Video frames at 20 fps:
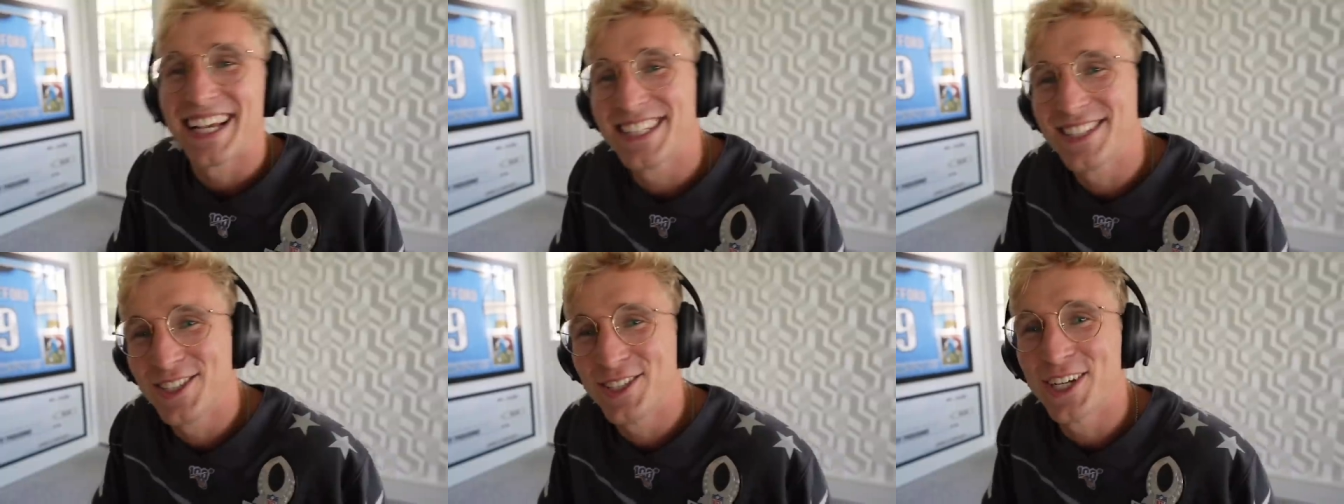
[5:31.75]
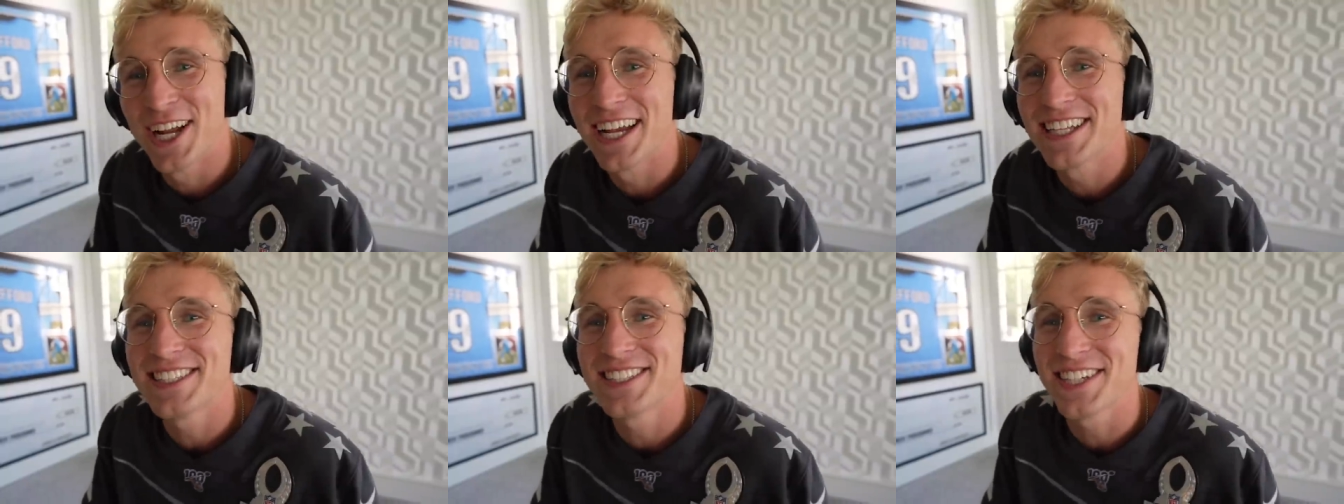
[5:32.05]

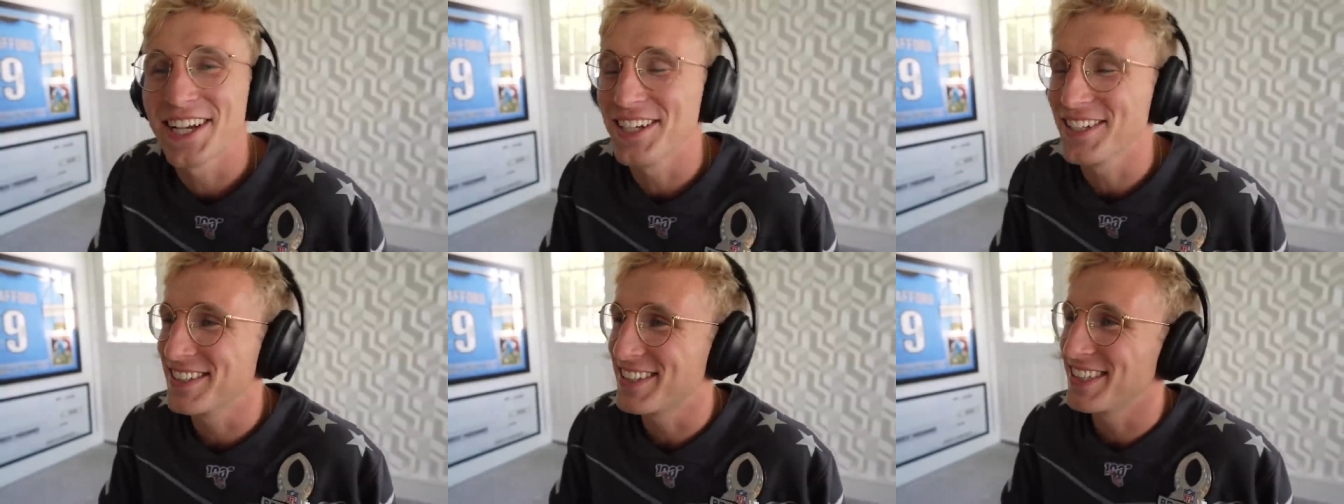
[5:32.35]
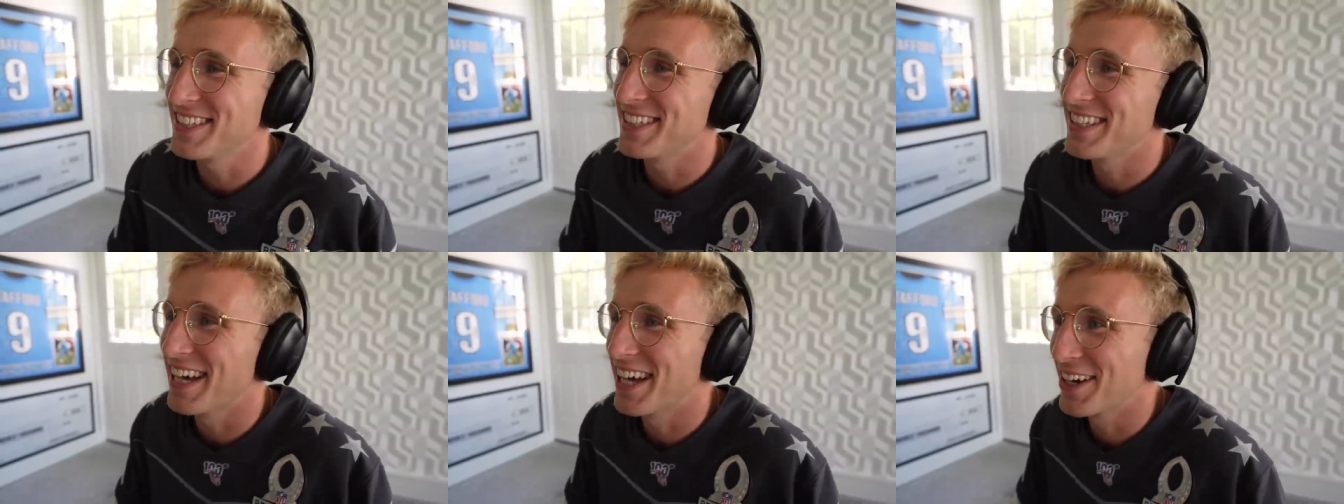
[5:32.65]
Jets L
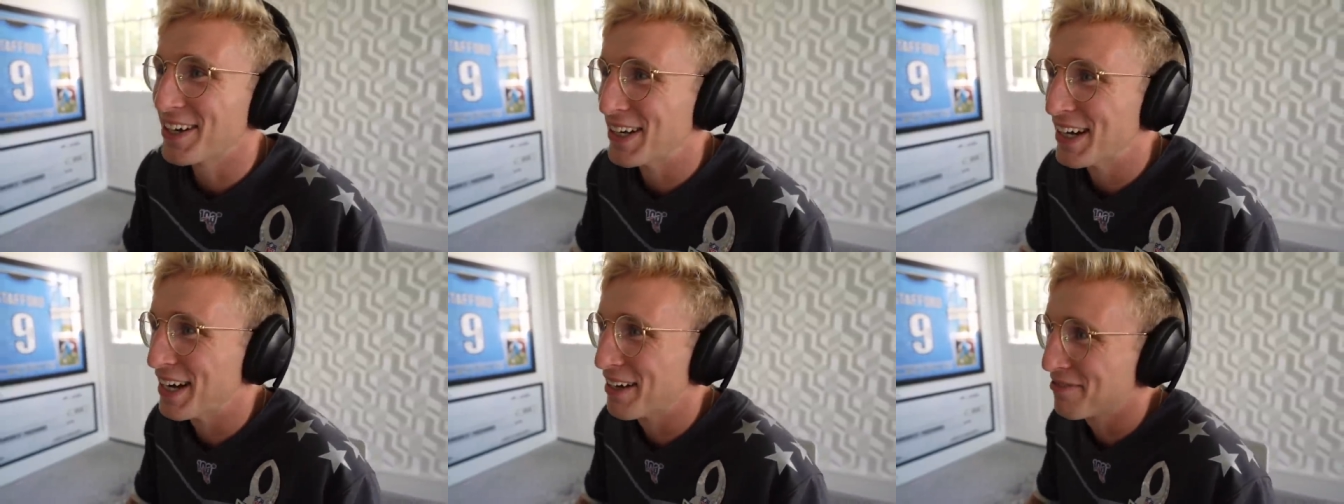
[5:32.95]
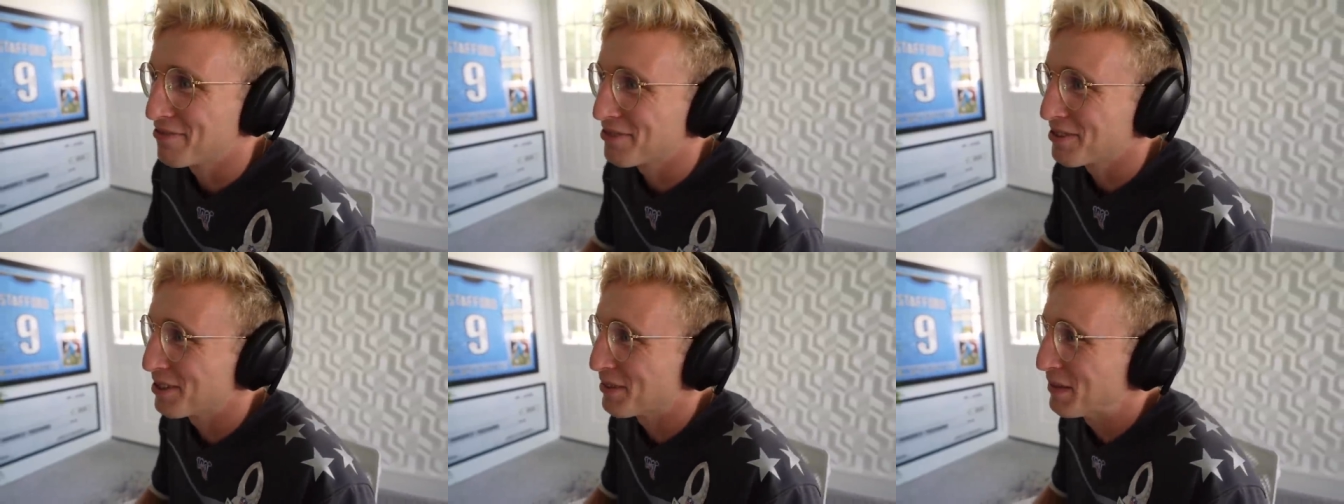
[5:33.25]
T. I don't know how I
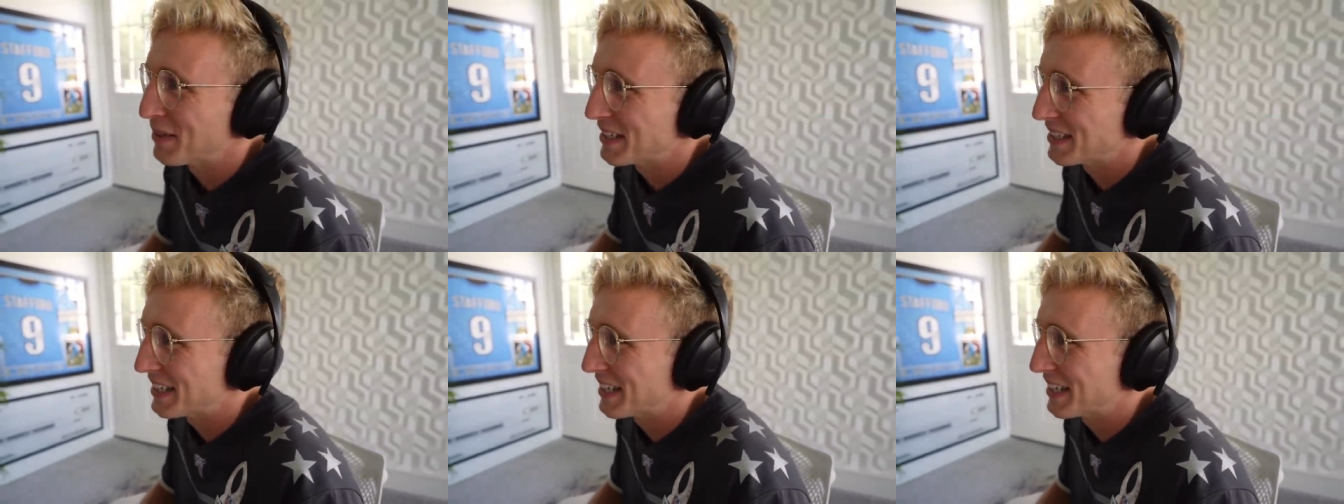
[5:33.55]
feel about